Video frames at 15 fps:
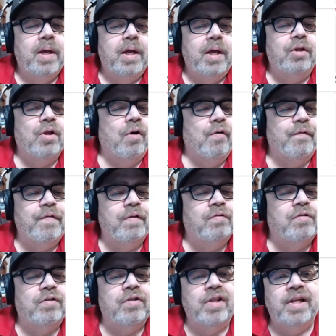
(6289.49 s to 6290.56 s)
If you
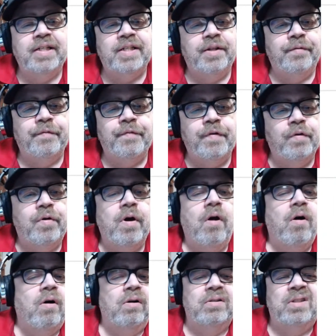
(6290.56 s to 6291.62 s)
just listen to a few
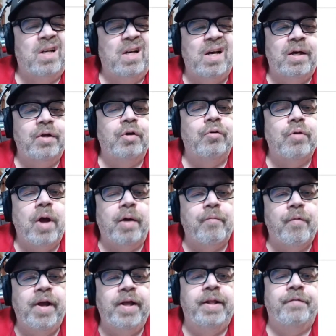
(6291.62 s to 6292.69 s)
cards, you're not
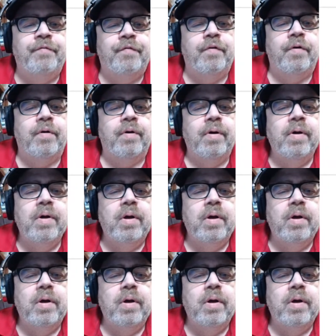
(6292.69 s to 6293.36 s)
ready for